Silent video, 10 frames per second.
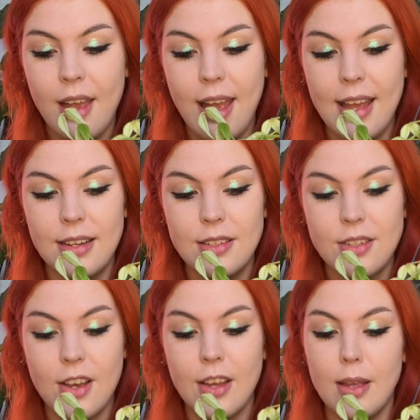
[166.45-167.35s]
And
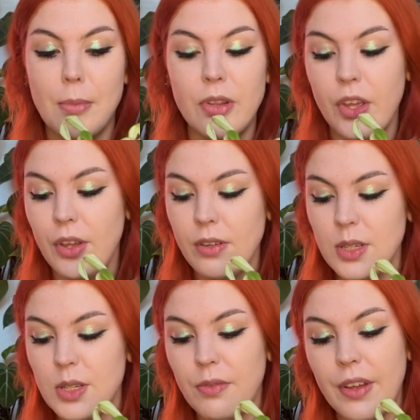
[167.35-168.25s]
I'm on the hunt
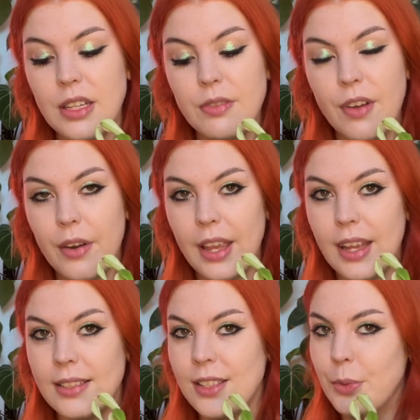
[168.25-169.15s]
to find a
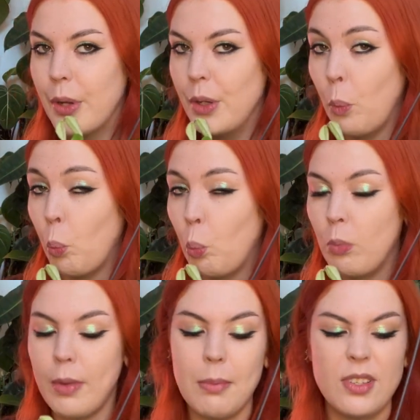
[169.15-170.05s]
variegated one.
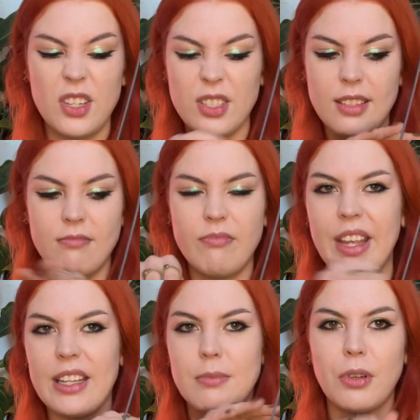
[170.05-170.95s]
Maybe to just
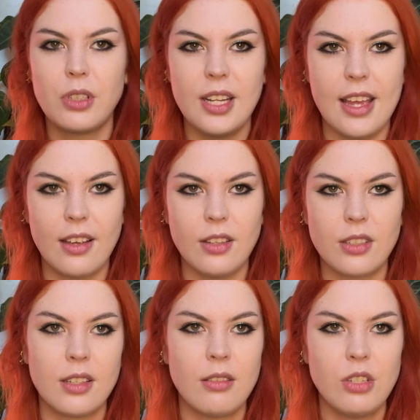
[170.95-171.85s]
add amongst here because
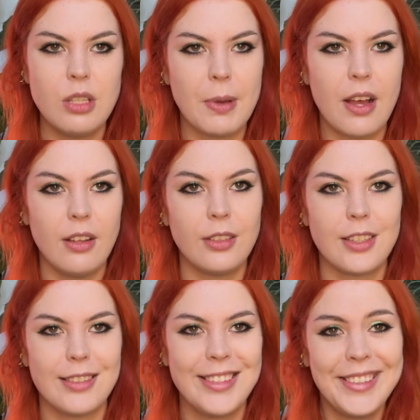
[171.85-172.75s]
she's bold.
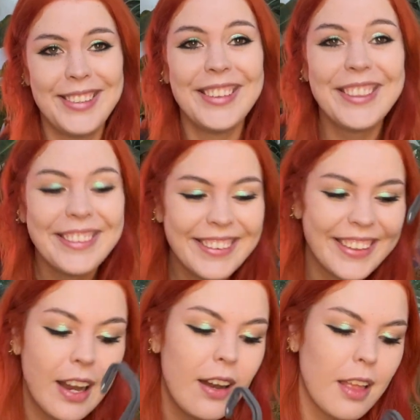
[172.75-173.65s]

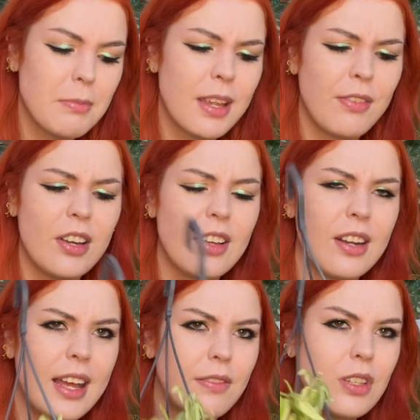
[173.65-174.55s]
I'm definitely gonna
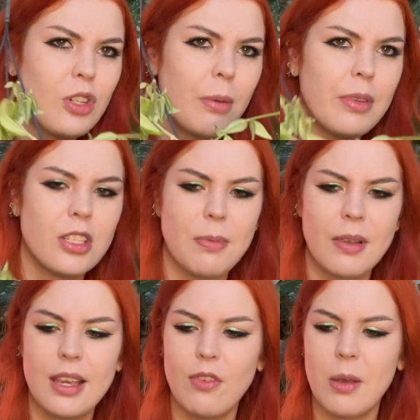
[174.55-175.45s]
have to chop this up and
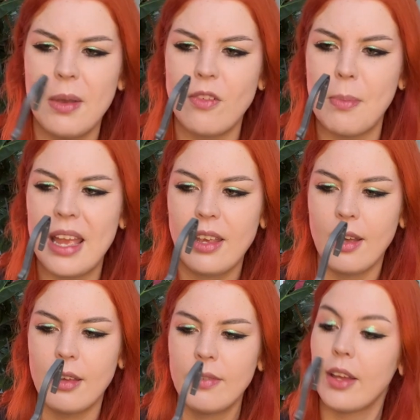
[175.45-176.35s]
give it a bit of a
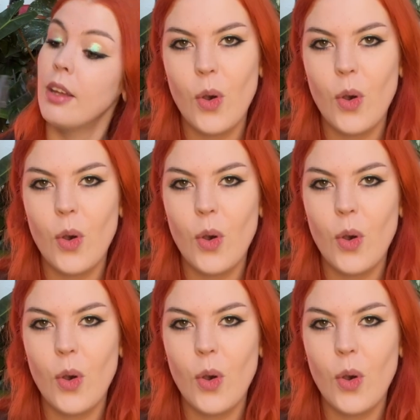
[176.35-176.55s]
makeover.